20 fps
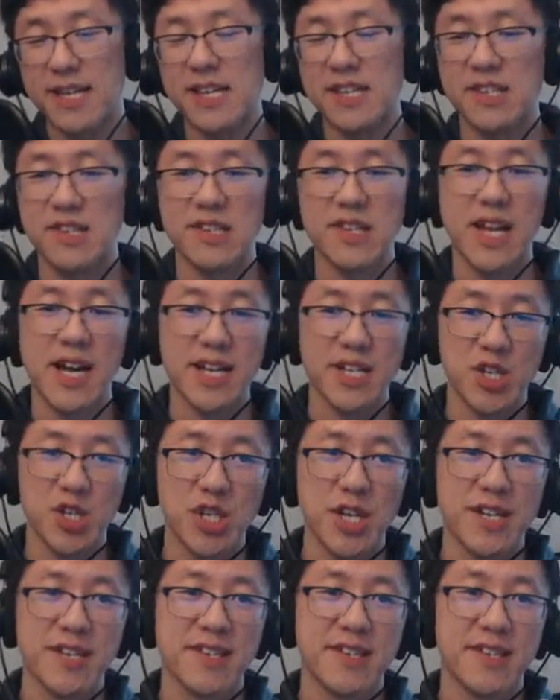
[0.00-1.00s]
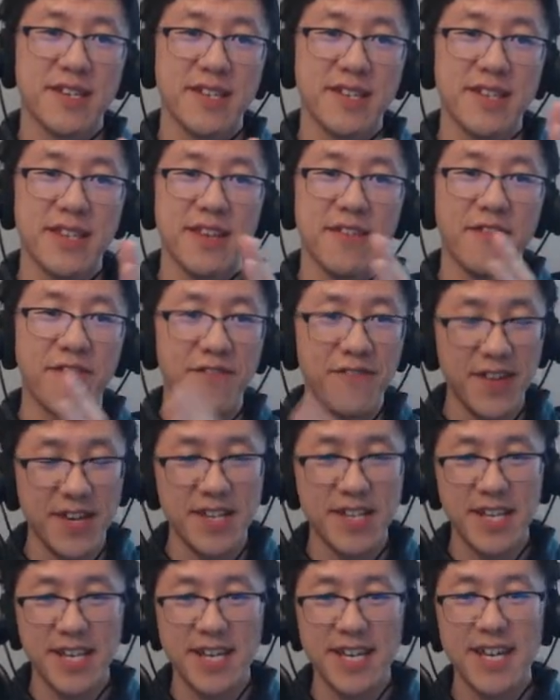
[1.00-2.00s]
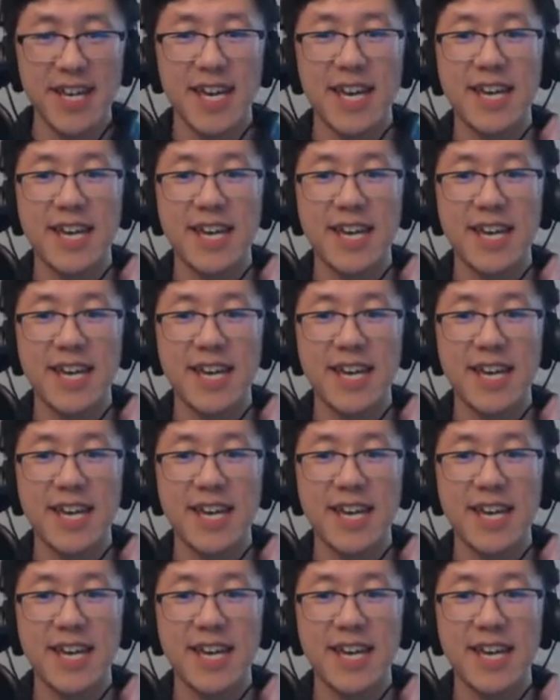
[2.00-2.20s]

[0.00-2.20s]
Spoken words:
it's not just the filling,